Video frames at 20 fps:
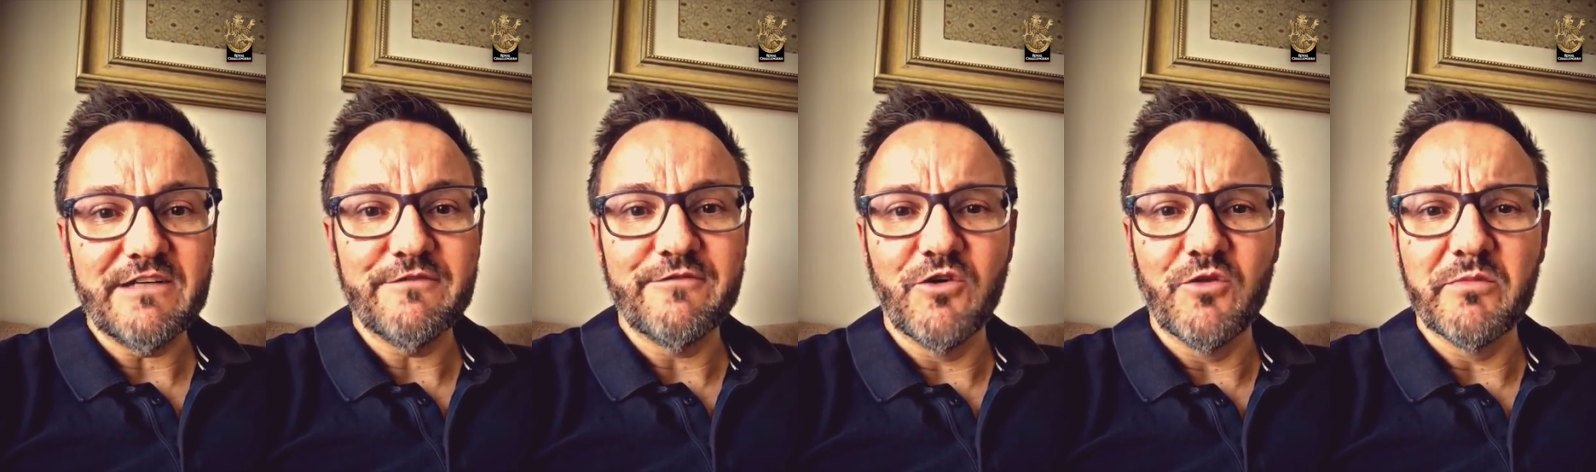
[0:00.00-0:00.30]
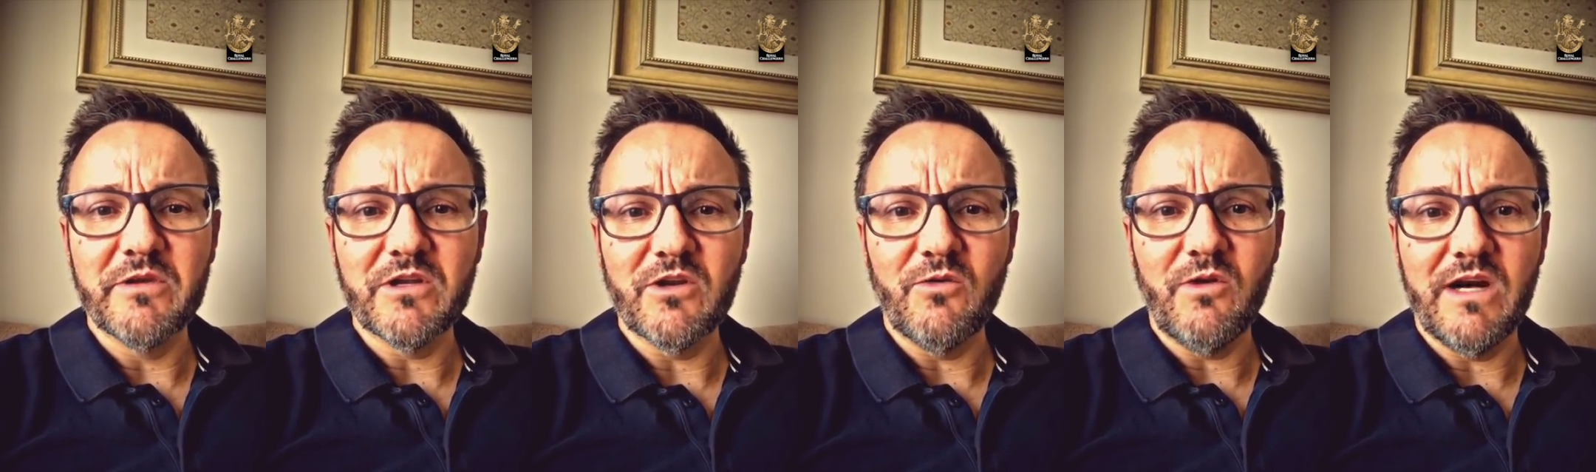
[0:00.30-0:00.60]

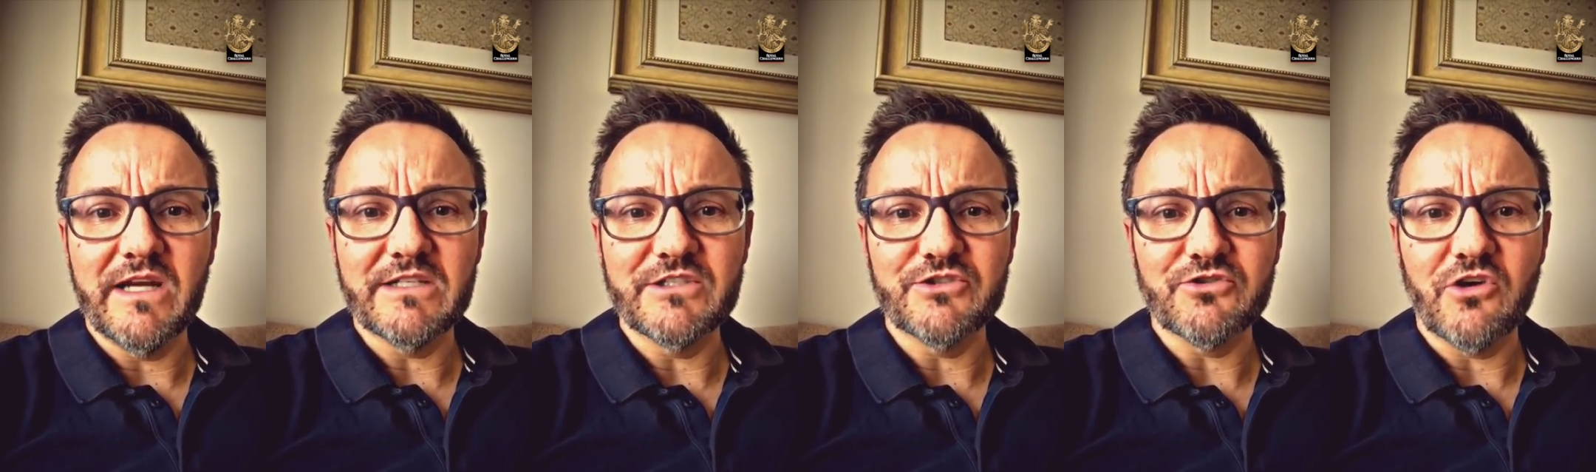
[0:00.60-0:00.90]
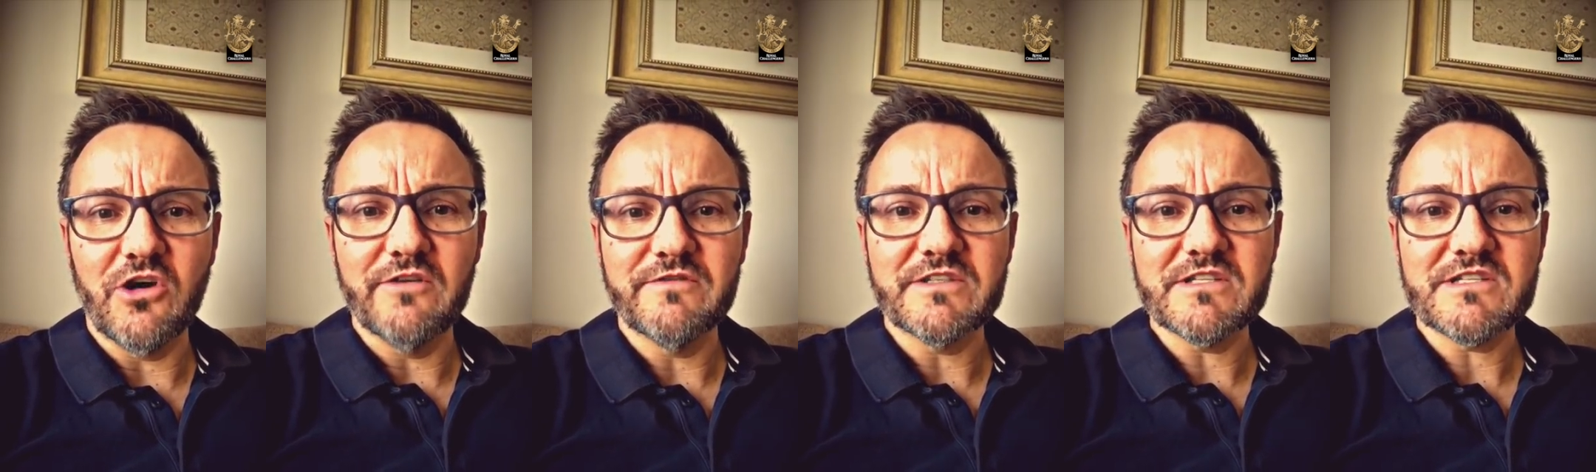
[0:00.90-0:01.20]
Formula One
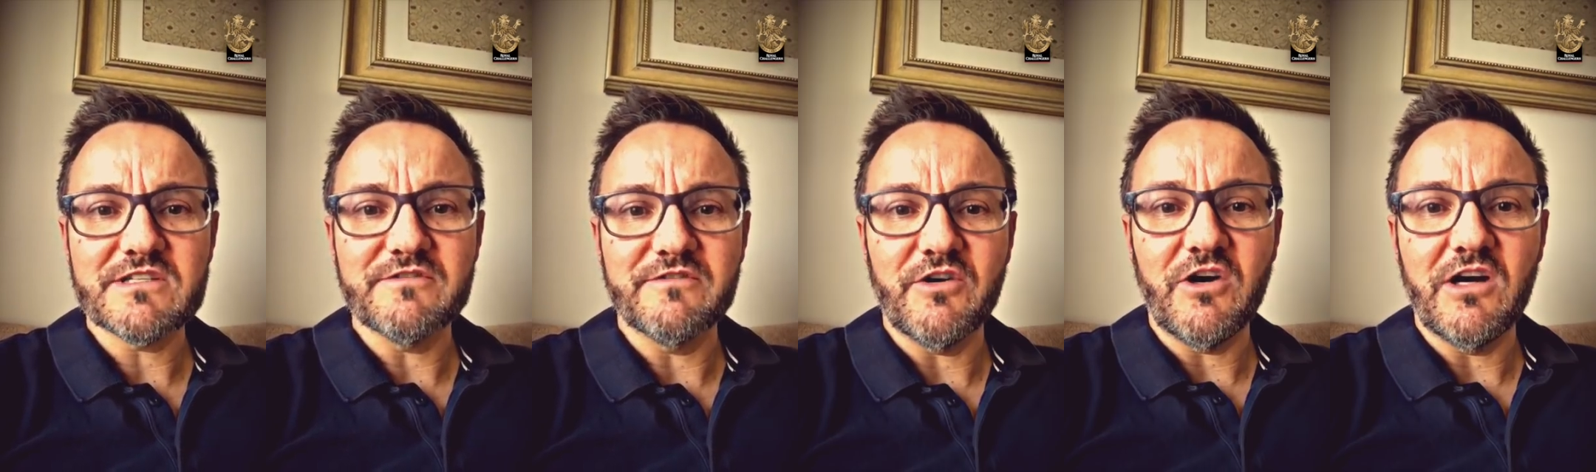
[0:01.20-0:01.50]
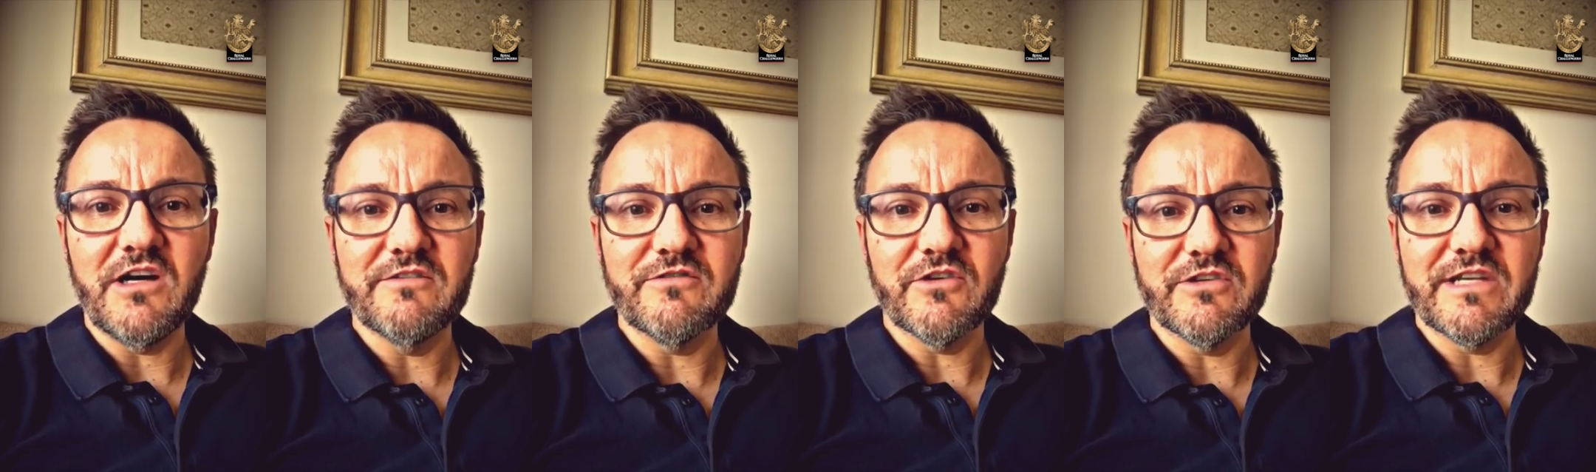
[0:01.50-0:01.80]
Drive to
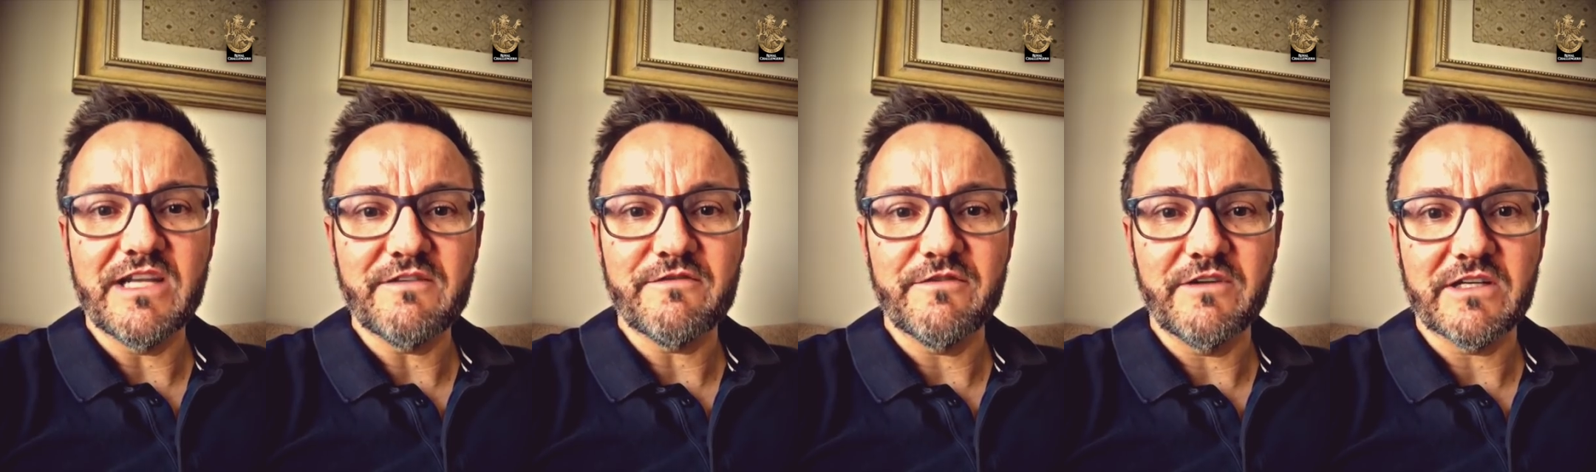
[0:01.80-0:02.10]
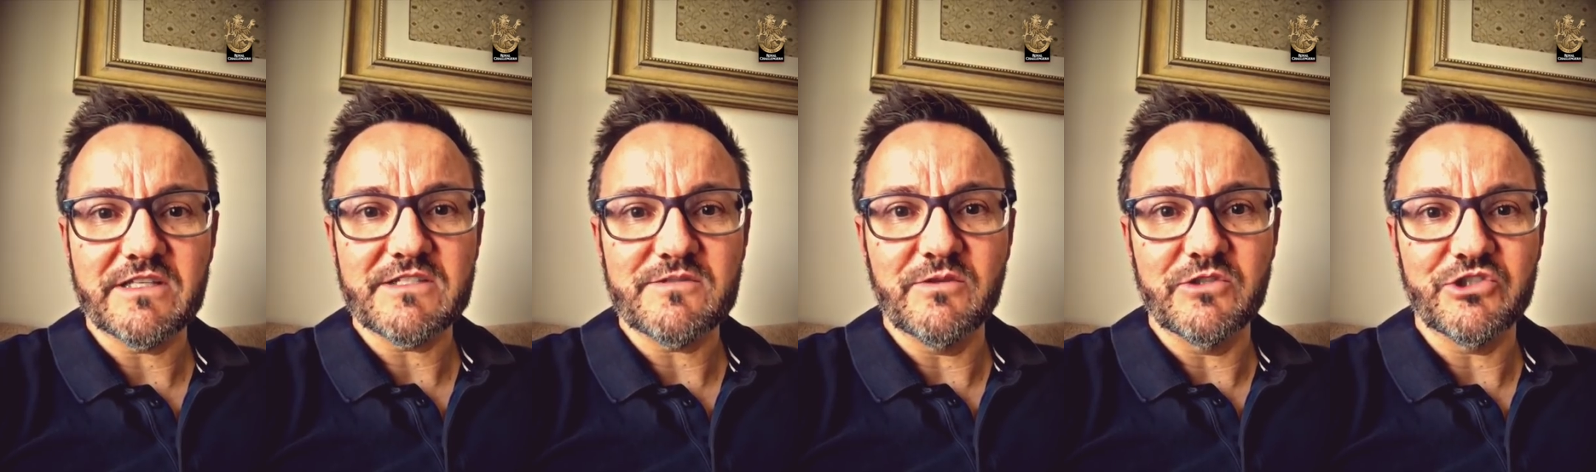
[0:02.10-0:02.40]
Survive on
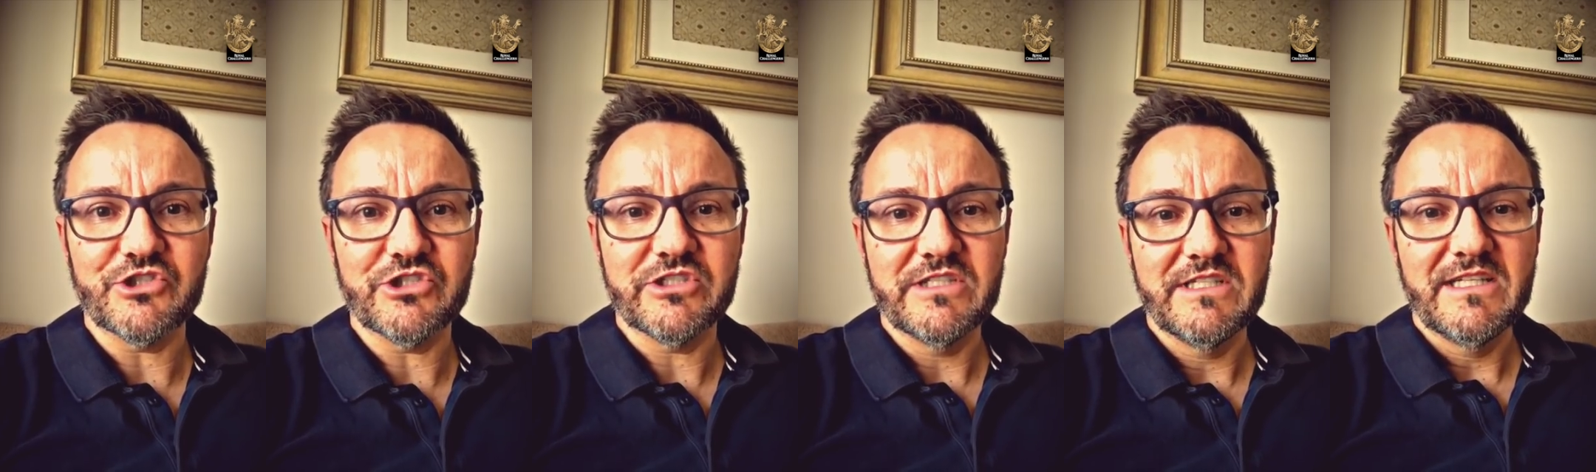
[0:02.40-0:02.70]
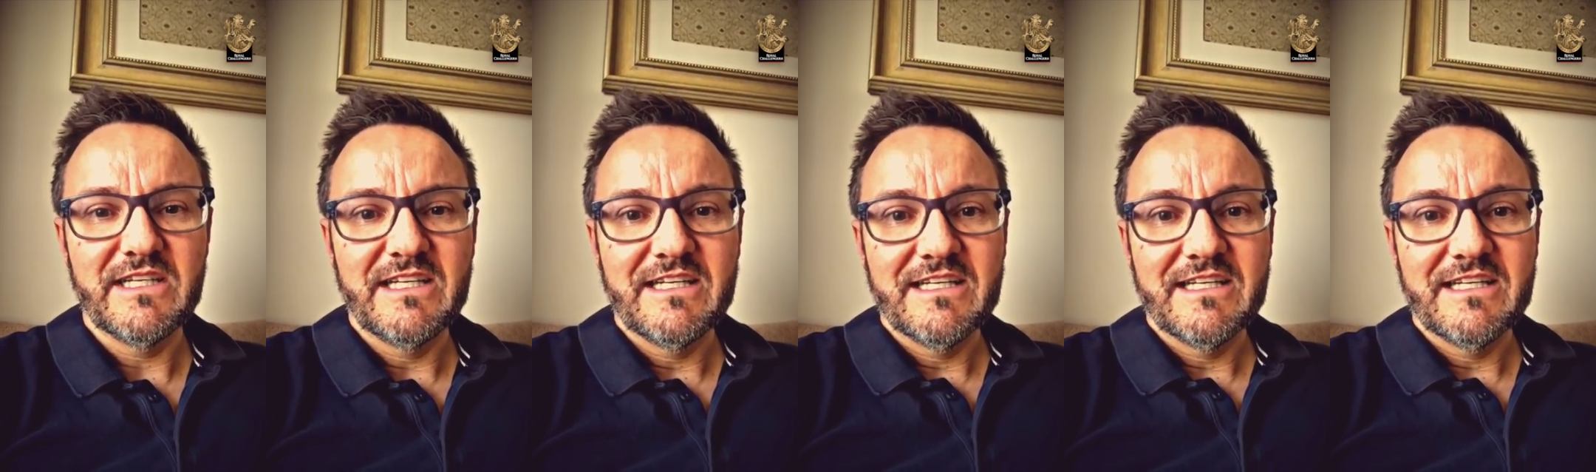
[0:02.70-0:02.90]
Netflix, which